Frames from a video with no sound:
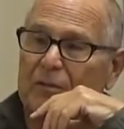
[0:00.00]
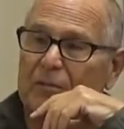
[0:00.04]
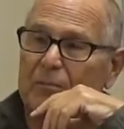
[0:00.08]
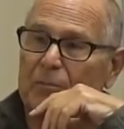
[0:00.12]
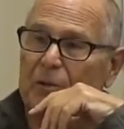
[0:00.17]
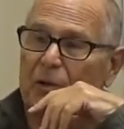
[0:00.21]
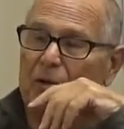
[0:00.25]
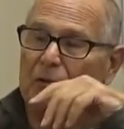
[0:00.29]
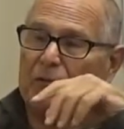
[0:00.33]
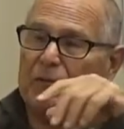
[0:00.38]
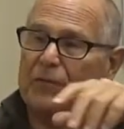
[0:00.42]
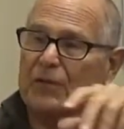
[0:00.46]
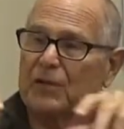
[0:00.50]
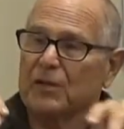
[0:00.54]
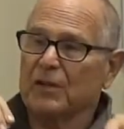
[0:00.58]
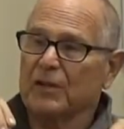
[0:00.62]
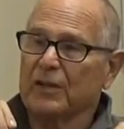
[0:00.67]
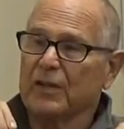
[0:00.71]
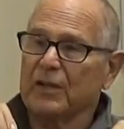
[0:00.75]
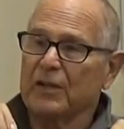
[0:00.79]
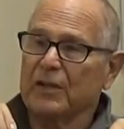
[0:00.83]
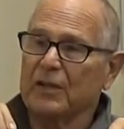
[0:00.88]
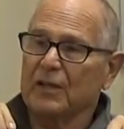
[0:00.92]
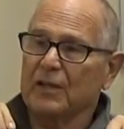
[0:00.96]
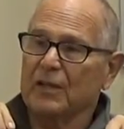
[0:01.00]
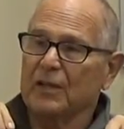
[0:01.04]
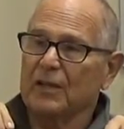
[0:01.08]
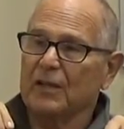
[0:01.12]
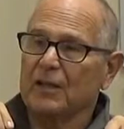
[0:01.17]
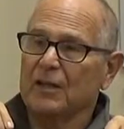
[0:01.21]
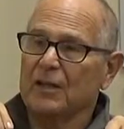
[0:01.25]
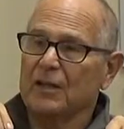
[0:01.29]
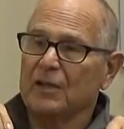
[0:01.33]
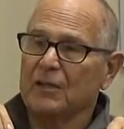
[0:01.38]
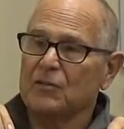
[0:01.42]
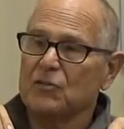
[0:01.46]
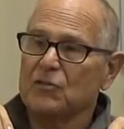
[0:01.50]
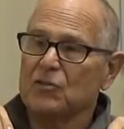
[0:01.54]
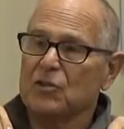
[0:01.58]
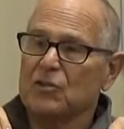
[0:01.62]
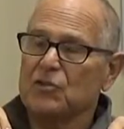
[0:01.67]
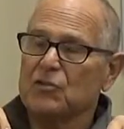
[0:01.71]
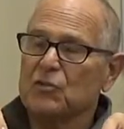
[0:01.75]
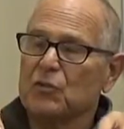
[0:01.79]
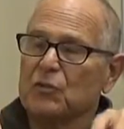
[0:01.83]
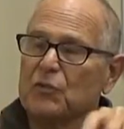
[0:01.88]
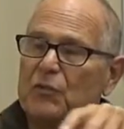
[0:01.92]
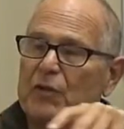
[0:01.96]
perfectly,
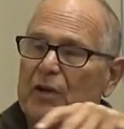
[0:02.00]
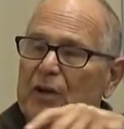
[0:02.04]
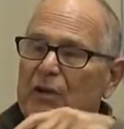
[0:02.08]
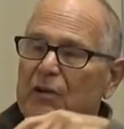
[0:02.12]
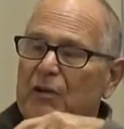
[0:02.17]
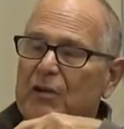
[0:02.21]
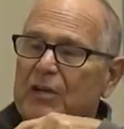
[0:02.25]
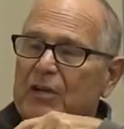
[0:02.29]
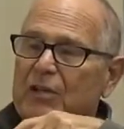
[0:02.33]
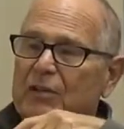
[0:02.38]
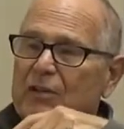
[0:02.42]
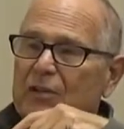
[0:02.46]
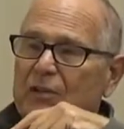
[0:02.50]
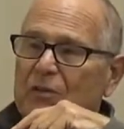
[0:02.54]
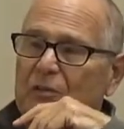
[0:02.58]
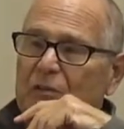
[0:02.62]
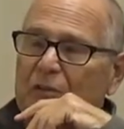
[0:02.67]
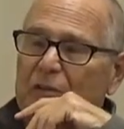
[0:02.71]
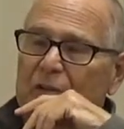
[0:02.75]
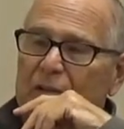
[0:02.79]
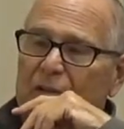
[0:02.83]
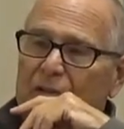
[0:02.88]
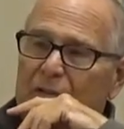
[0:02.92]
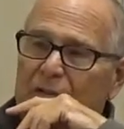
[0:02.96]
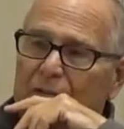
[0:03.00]
just to varying degrees.